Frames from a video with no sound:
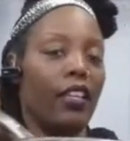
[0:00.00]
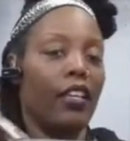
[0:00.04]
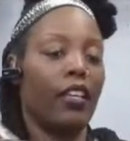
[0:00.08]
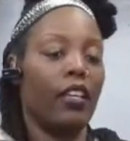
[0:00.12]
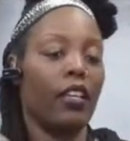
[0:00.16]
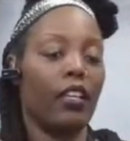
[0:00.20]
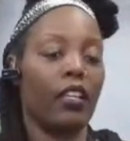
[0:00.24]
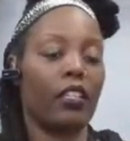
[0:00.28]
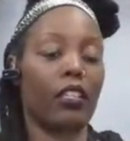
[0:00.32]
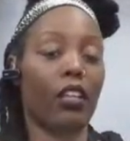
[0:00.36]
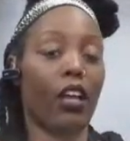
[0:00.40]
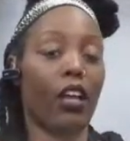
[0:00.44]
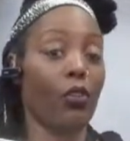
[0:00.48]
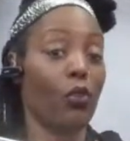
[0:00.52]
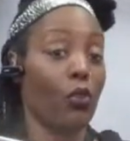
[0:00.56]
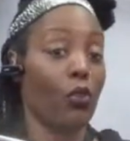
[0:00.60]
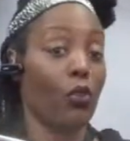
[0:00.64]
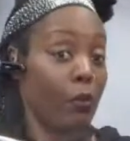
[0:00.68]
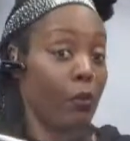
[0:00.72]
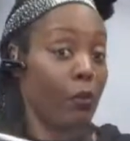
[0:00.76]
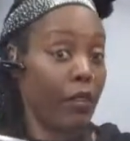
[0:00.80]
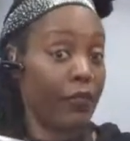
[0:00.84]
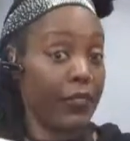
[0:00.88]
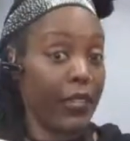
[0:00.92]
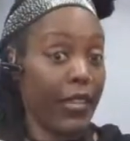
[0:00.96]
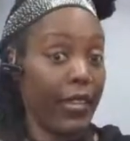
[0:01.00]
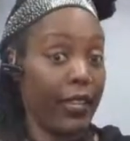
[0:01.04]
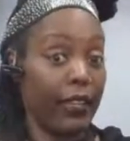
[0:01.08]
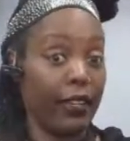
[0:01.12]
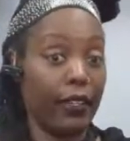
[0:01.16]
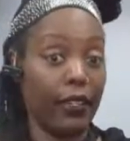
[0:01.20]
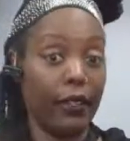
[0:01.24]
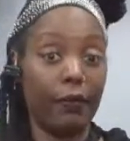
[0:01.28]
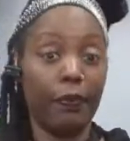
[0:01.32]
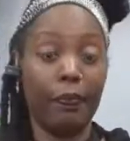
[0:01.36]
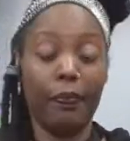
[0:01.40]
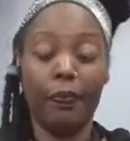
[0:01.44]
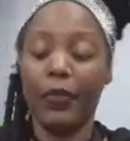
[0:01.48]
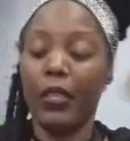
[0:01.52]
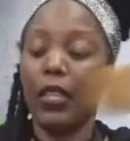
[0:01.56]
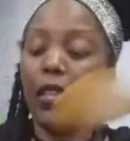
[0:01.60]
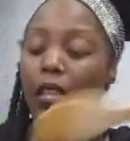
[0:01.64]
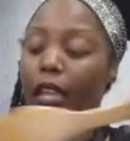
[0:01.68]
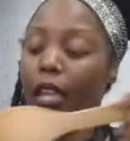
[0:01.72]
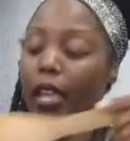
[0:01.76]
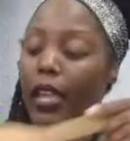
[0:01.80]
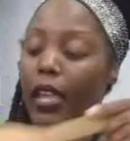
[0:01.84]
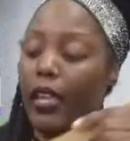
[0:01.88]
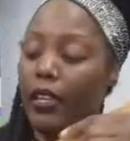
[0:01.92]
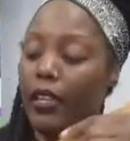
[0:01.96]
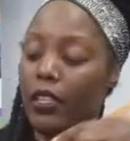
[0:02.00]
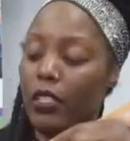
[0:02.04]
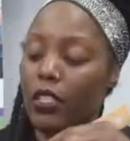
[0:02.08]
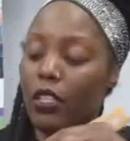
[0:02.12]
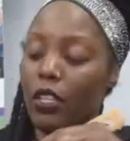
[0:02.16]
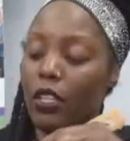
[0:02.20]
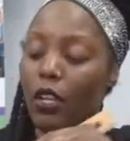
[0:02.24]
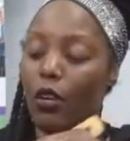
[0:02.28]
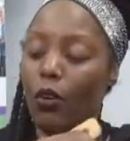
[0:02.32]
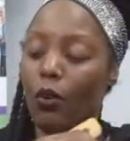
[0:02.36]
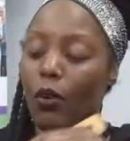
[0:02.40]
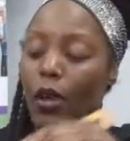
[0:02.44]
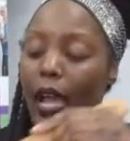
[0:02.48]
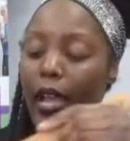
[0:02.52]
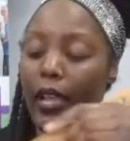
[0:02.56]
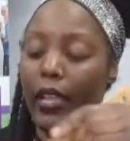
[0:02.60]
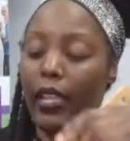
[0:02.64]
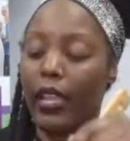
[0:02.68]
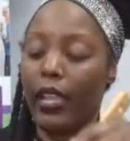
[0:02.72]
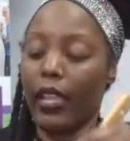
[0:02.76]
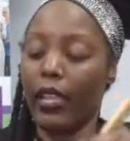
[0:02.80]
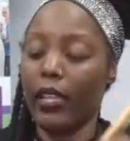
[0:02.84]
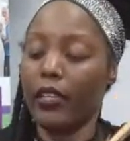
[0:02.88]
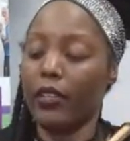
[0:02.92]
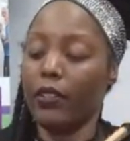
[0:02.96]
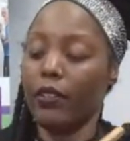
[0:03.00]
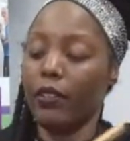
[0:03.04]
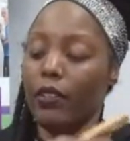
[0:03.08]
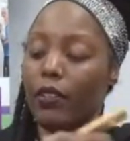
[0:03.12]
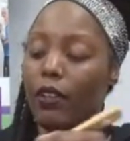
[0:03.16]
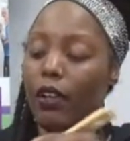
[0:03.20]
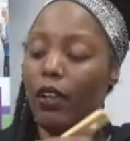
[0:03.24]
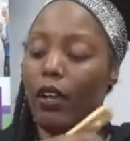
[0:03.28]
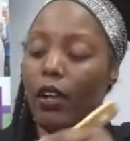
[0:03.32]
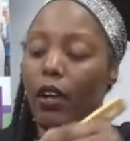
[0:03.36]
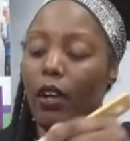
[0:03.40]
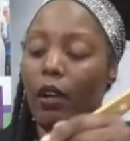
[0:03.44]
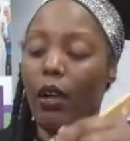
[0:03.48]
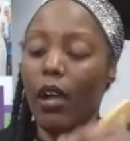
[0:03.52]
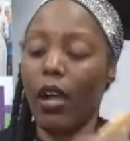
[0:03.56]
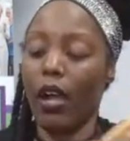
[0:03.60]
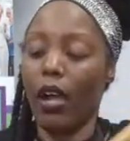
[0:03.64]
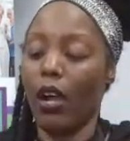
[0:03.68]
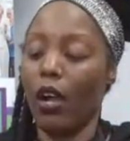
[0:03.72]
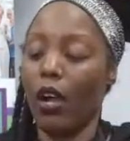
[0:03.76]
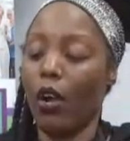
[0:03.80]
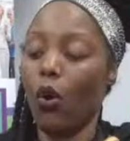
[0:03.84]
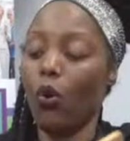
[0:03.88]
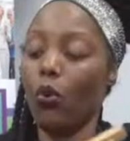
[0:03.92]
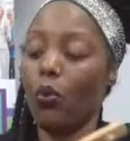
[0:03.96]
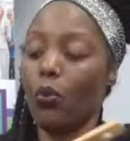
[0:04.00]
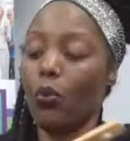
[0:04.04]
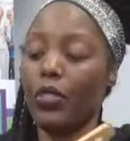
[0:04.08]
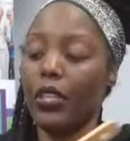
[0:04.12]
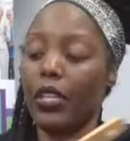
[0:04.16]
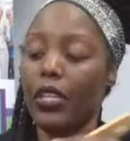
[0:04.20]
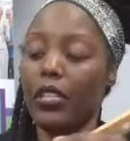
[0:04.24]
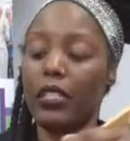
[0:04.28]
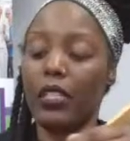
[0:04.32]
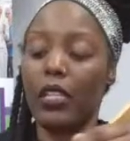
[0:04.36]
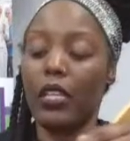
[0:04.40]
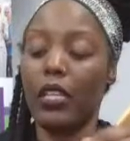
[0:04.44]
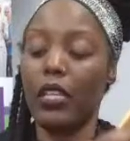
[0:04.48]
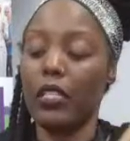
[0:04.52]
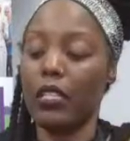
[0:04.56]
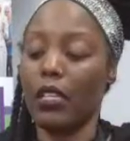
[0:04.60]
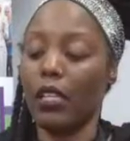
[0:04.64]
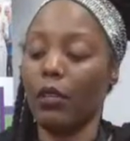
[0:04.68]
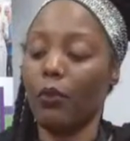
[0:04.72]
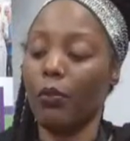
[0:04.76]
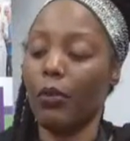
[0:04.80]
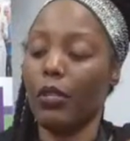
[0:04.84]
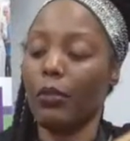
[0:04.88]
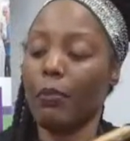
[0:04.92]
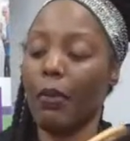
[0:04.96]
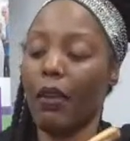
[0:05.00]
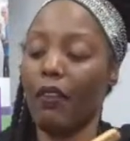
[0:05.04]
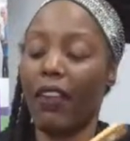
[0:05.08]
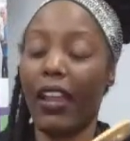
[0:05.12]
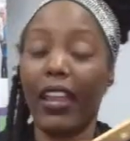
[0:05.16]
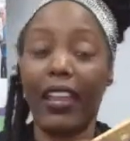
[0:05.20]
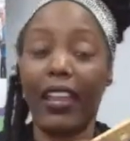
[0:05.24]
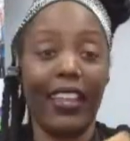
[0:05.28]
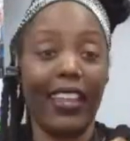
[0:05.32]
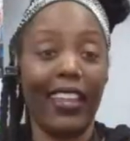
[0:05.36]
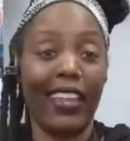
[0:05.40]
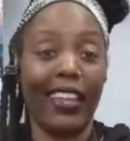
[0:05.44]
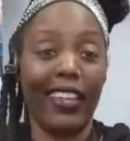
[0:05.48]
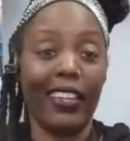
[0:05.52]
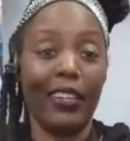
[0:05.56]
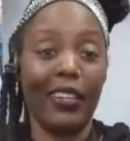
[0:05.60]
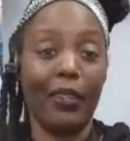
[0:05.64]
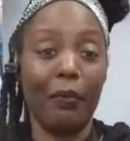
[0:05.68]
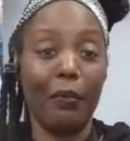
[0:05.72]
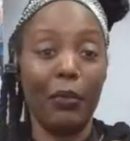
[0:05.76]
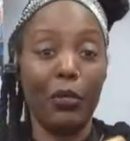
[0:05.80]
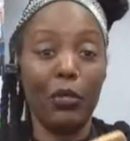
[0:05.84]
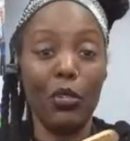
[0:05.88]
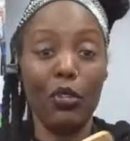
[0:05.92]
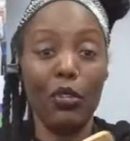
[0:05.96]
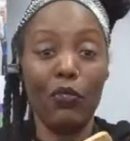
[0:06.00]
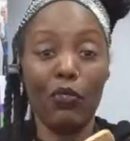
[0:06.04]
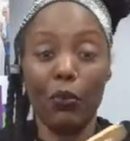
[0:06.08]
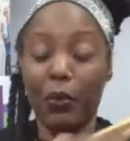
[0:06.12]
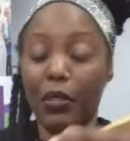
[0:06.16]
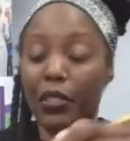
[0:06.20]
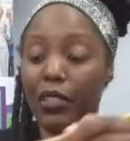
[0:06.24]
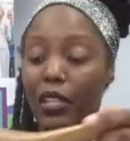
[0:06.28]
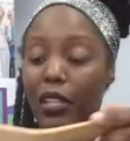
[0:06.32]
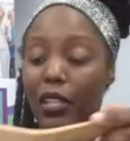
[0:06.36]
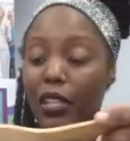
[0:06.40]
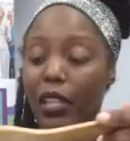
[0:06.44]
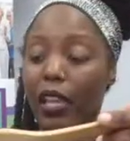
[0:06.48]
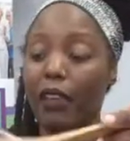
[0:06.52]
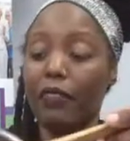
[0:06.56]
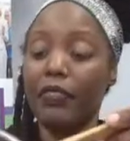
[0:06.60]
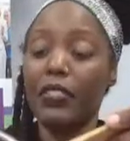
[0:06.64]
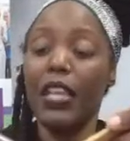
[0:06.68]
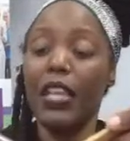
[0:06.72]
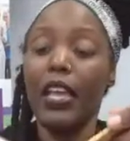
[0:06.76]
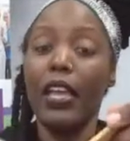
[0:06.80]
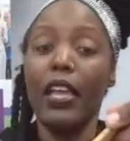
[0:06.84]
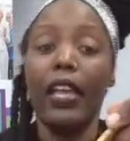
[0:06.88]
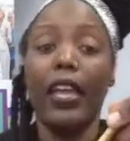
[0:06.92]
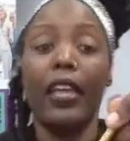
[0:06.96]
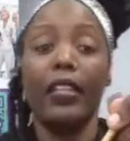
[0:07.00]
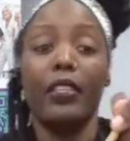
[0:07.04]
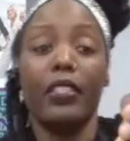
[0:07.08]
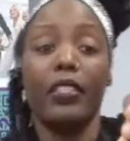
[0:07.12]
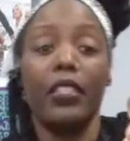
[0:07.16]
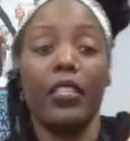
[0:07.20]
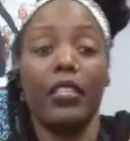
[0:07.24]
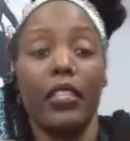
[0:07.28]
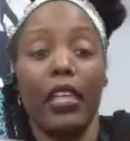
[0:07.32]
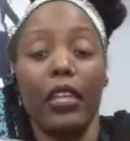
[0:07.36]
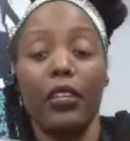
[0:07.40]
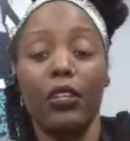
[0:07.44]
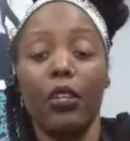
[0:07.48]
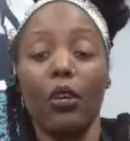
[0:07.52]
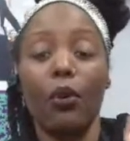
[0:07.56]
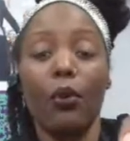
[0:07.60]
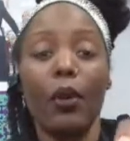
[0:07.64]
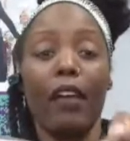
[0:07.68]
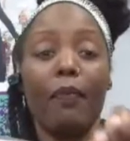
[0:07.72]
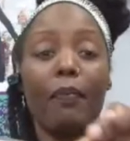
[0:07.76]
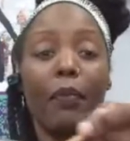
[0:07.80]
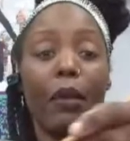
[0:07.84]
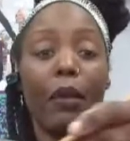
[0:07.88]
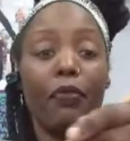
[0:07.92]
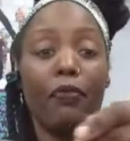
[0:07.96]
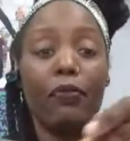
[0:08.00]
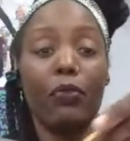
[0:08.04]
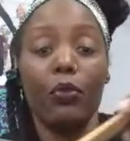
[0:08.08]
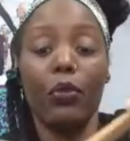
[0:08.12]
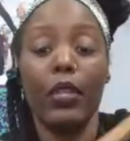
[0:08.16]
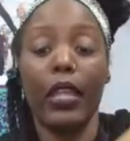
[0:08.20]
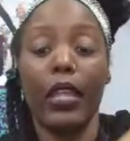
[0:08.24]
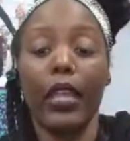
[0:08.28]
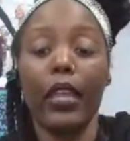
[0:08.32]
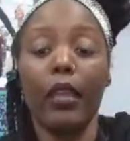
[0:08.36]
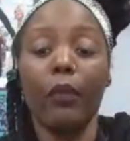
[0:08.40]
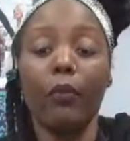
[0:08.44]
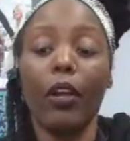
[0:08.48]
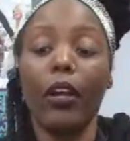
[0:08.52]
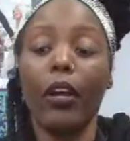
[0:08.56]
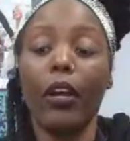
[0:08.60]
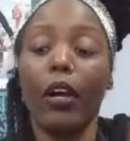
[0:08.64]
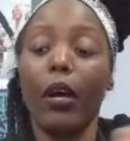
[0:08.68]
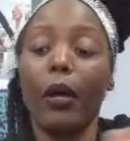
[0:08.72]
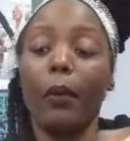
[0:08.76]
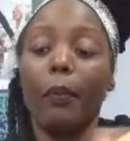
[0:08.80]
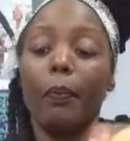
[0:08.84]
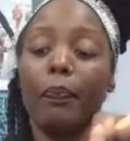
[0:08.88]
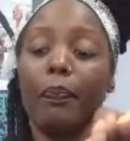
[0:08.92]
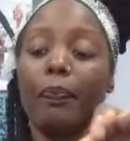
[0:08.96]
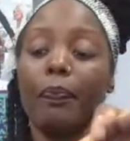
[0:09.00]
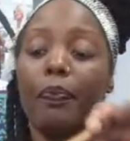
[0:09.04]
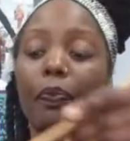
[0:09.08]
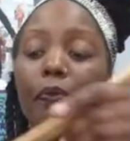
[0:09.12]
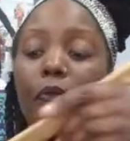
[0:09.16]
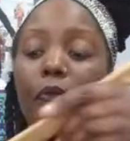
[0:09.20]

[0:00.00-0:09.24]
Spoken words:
Because y'all know I'm left-handed. And so I can hold things easily with my right hand and maneuver with the left. And since I don't have my food camera up,